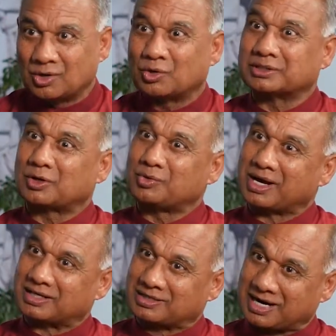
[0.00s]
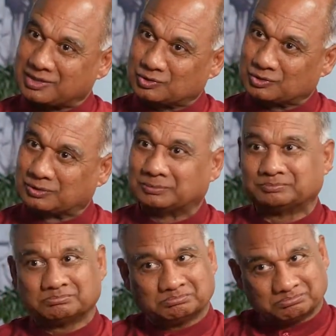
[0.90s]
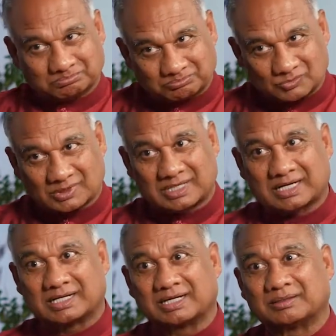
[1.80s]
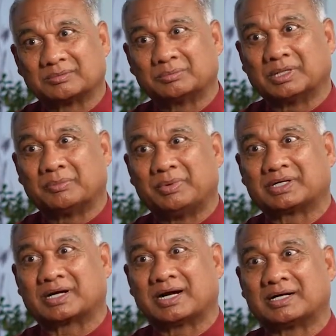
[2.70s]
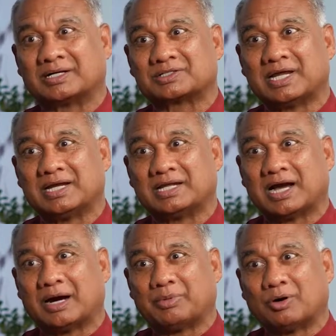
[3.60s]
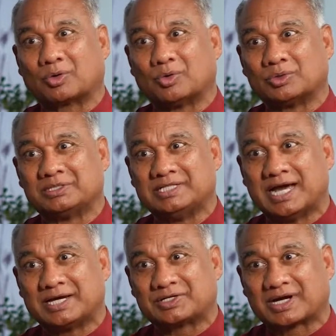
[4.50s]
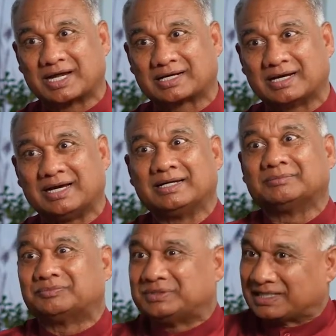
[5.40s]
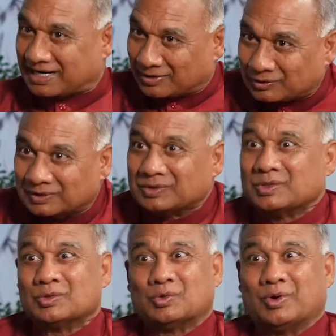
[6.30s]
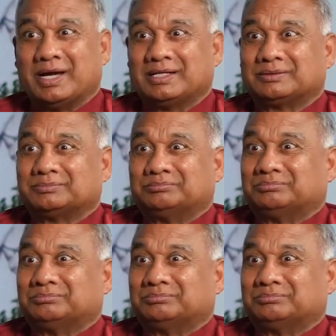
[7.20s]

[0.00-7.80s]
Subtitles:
whether we are trying to get a better understanding of our own GI tract and figure out why